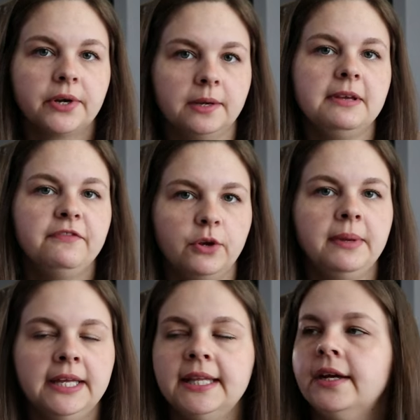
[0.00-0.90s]
and we're gonna be
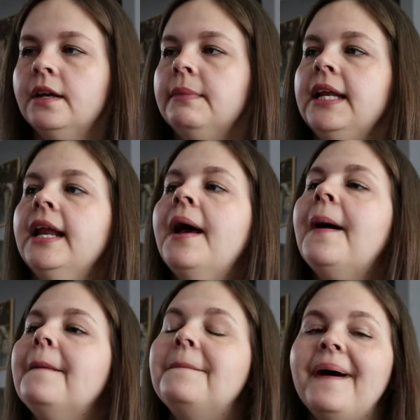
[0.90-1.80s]
filming in there in a minute.
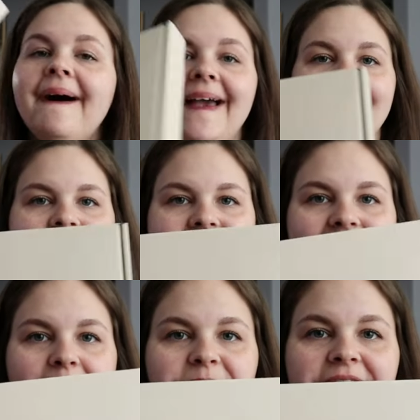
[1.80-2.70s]

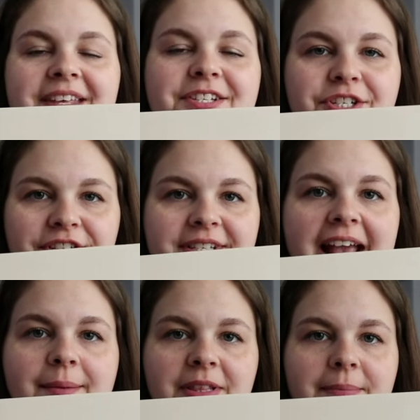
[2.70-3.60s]
But this
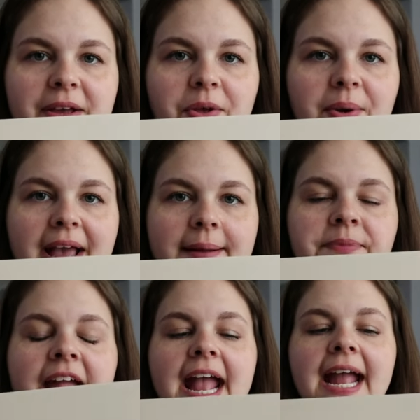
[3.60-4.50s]
just came in the mail,
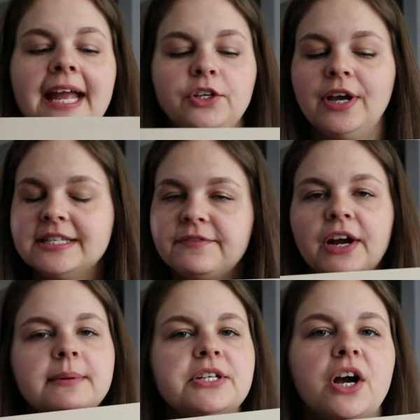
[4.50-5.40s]
okay? And you guys have
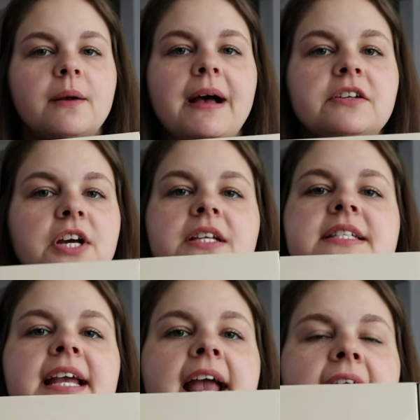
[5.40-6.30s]
heard me talk about
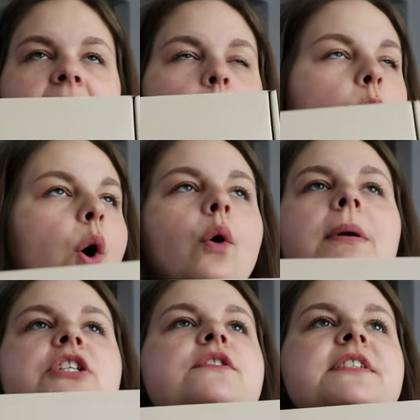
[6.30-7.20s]
Dossier a whole
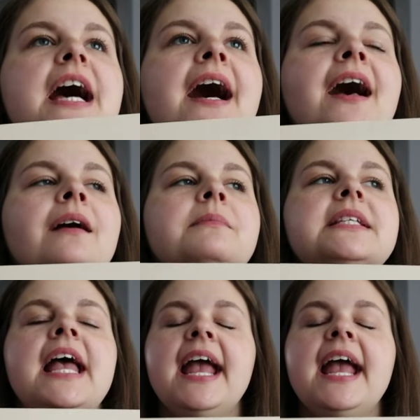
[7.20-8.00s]
bunch of times